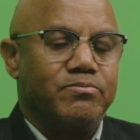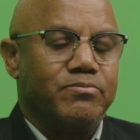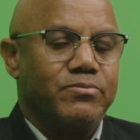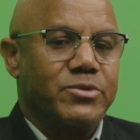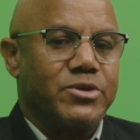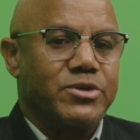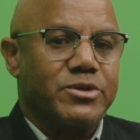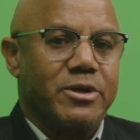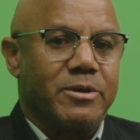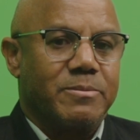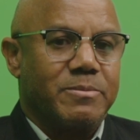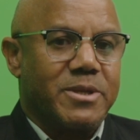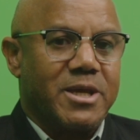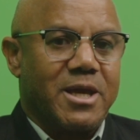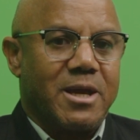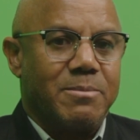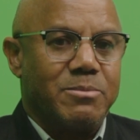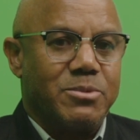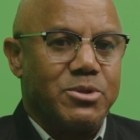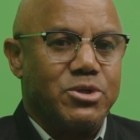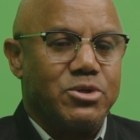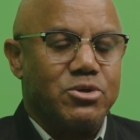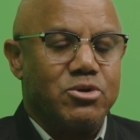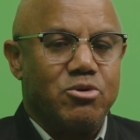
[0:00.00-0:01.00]

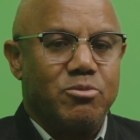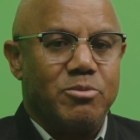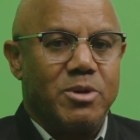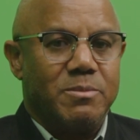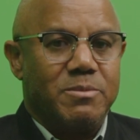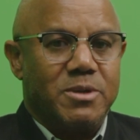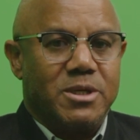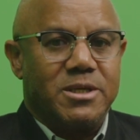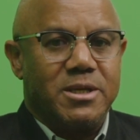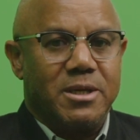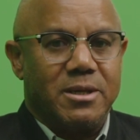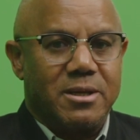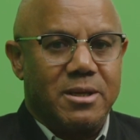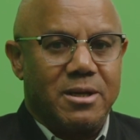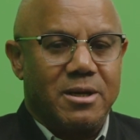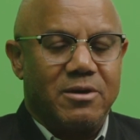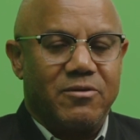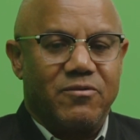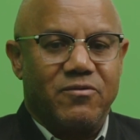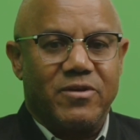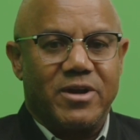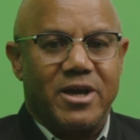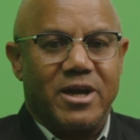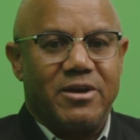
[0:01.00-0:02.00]
sometimes you may be taking a
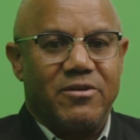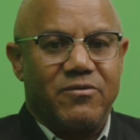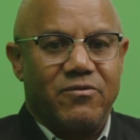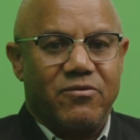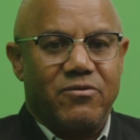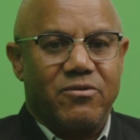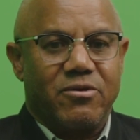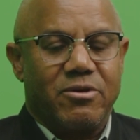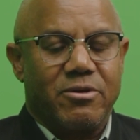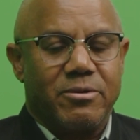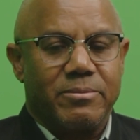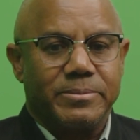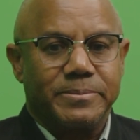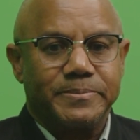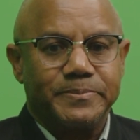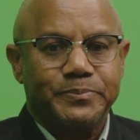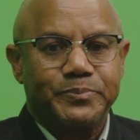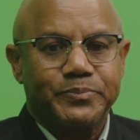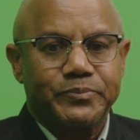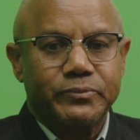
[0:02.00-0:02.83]
flight from